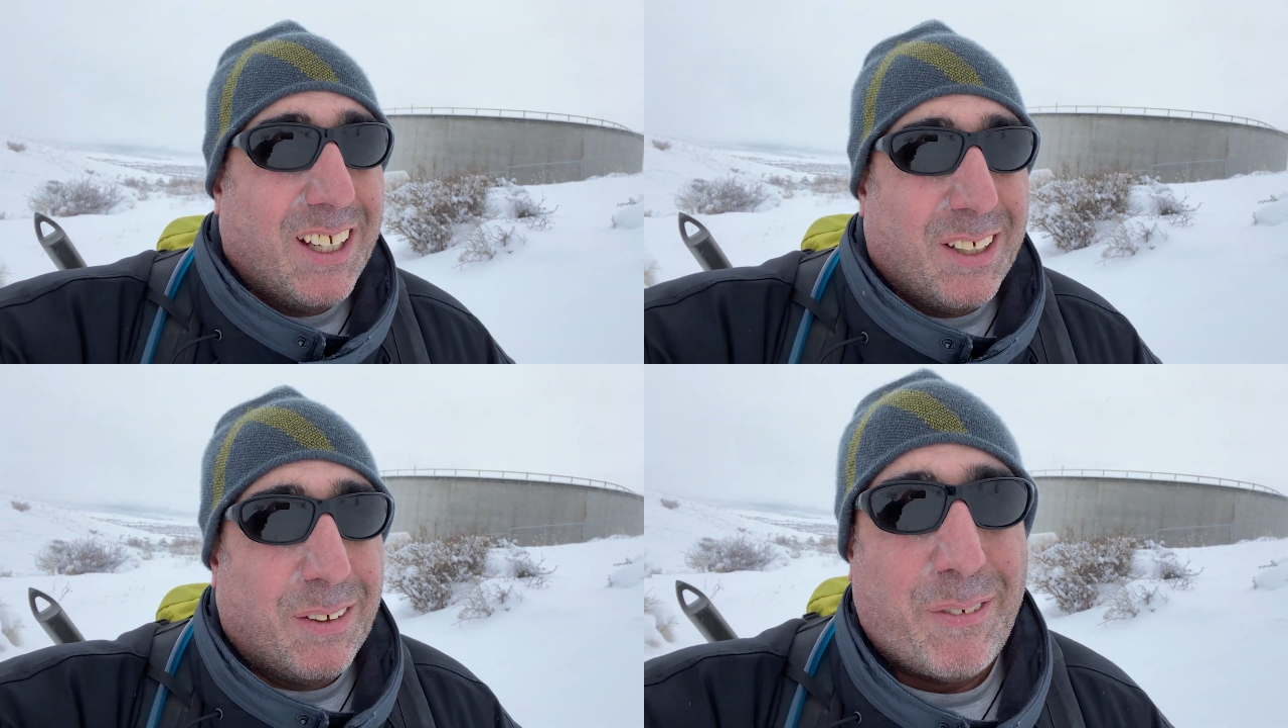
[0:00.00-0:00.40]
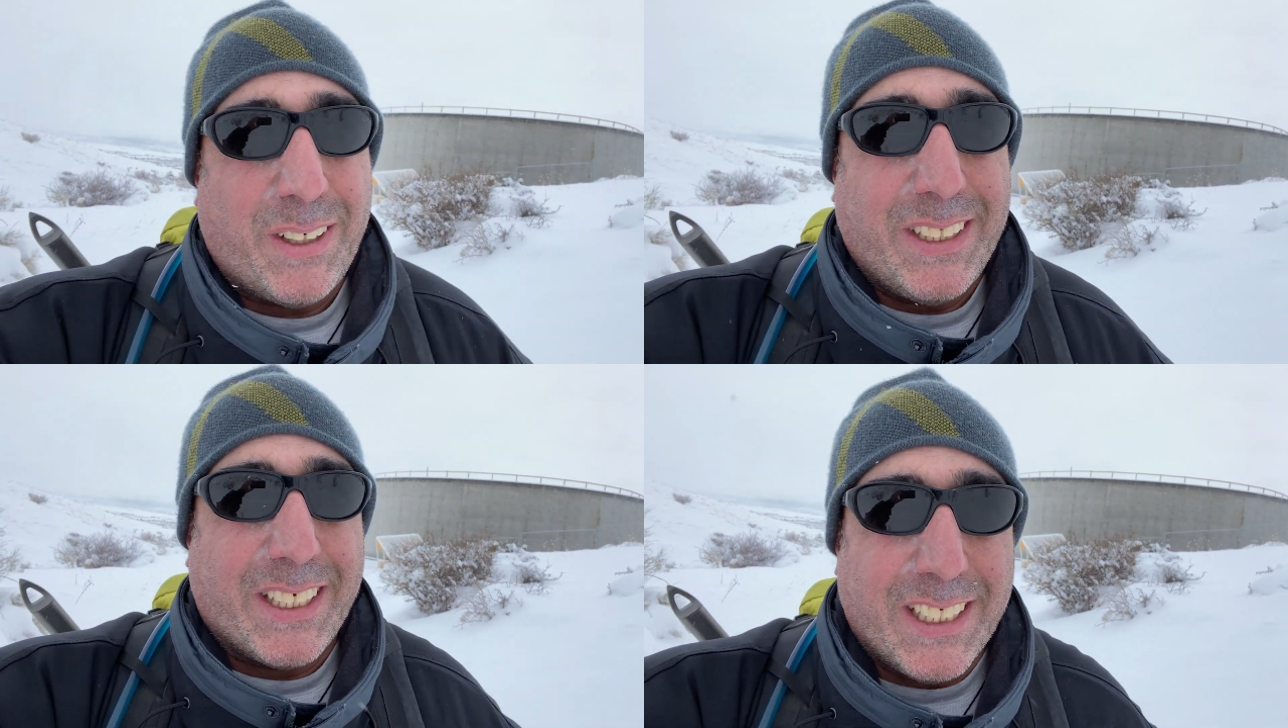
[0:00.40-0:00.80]

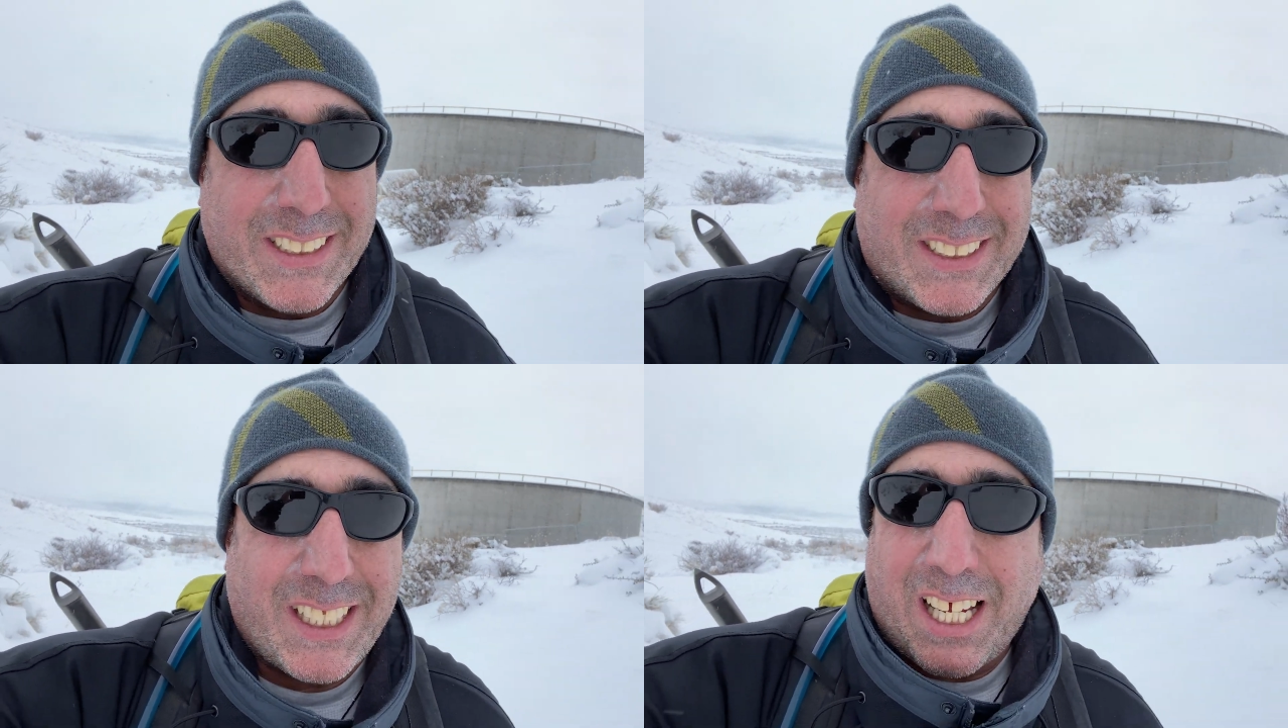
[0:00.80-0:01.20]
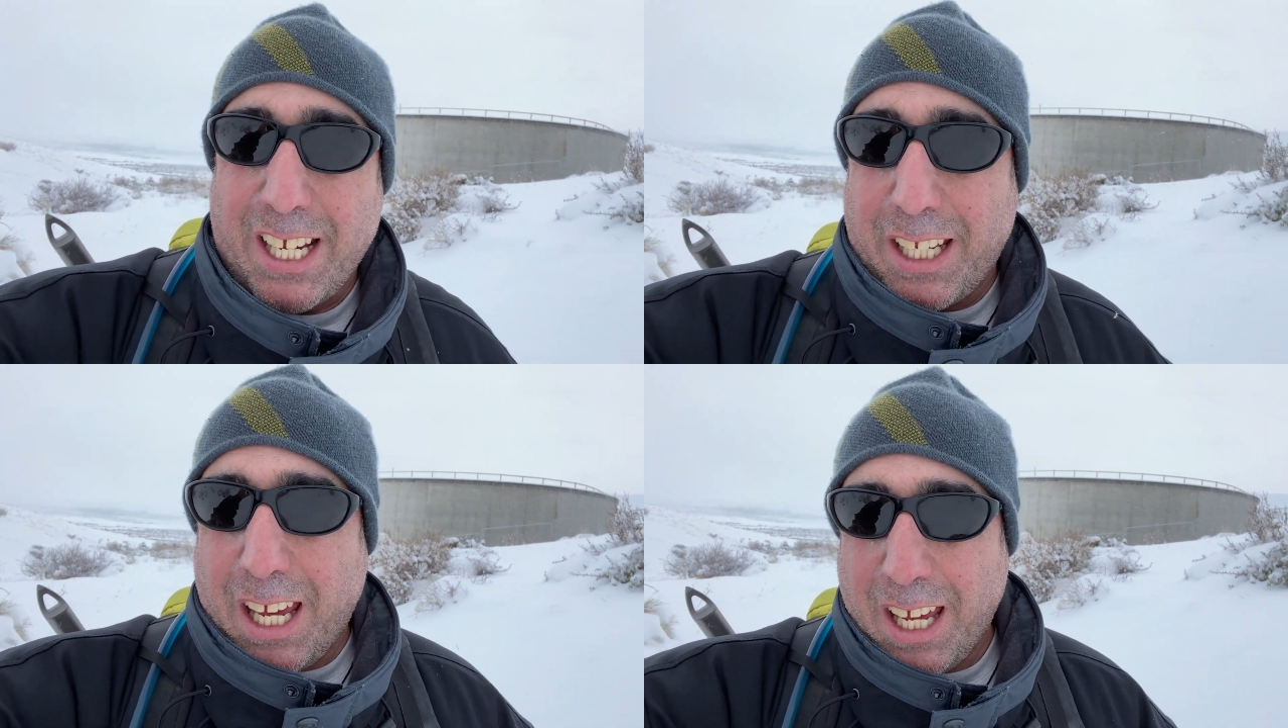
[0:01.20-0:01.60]
Funny thing is that
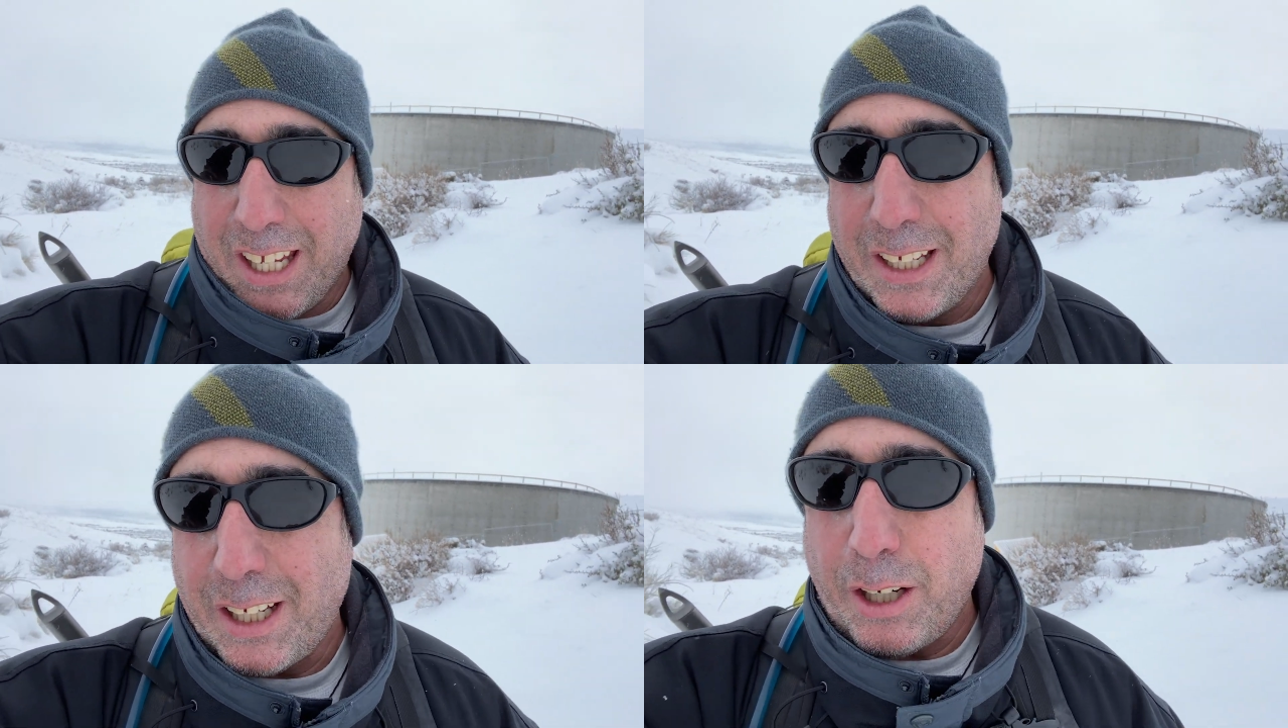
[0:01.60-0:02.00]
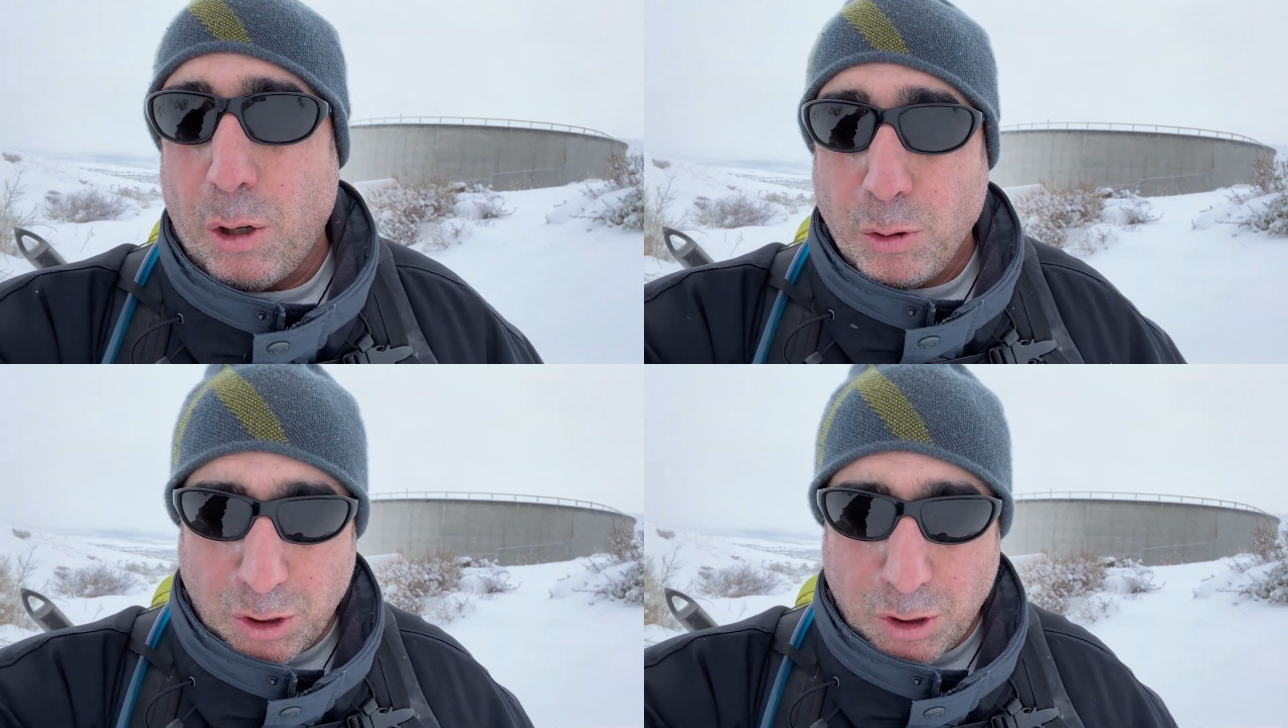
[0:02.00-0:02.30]
I own